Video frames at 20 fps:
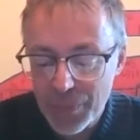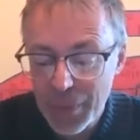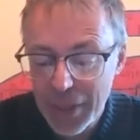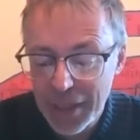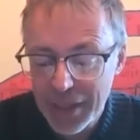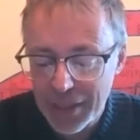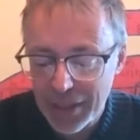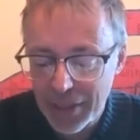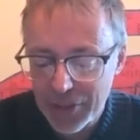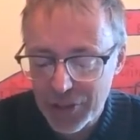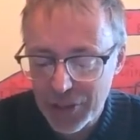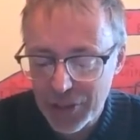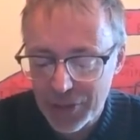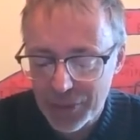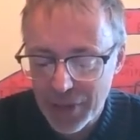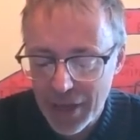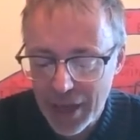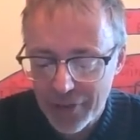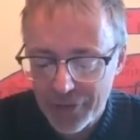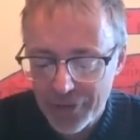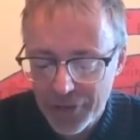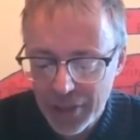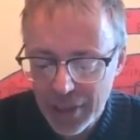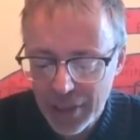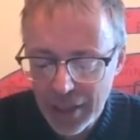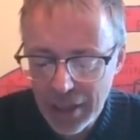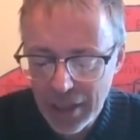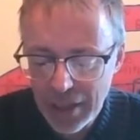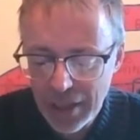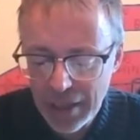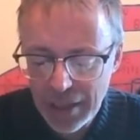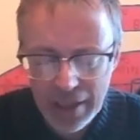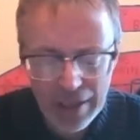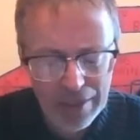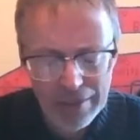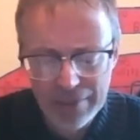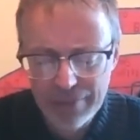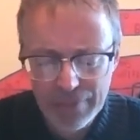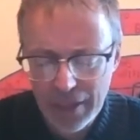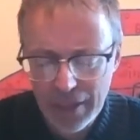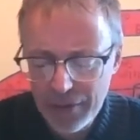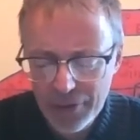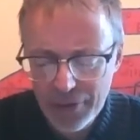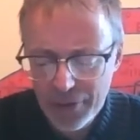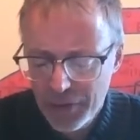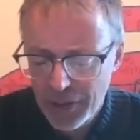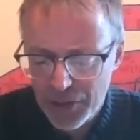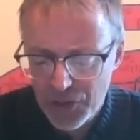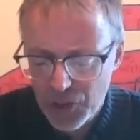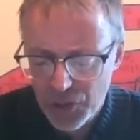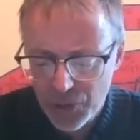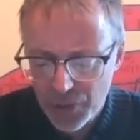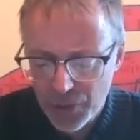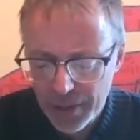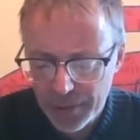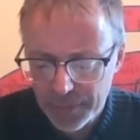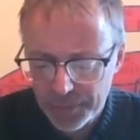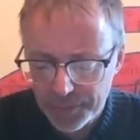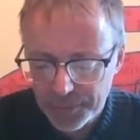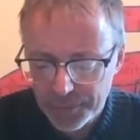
beating onto the raft. I don't know that story.